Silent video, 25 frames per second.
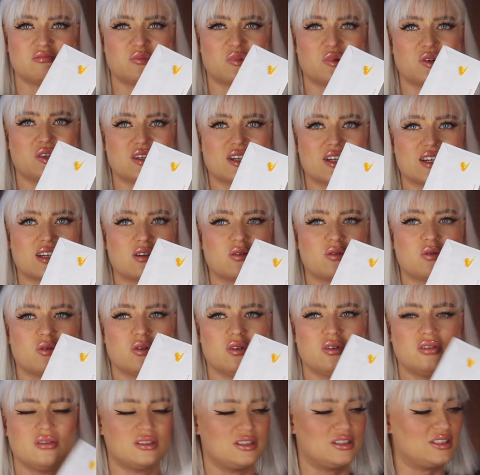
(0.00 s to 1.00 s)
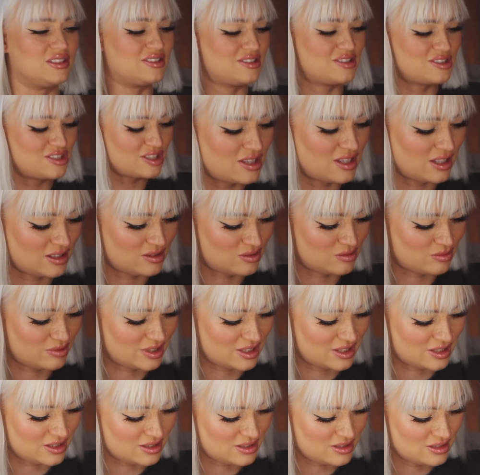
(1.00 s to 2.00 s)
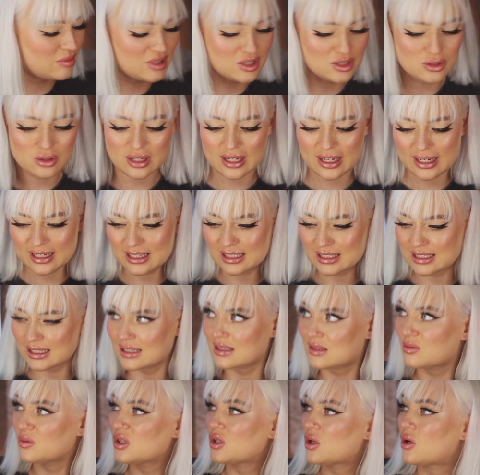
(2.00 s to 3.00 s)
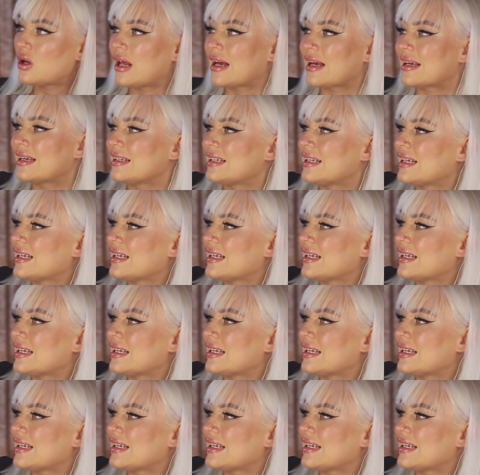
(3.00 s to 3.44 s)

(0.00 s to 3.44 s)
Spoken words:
more like orange. That's weird. Me no like it is, me no like it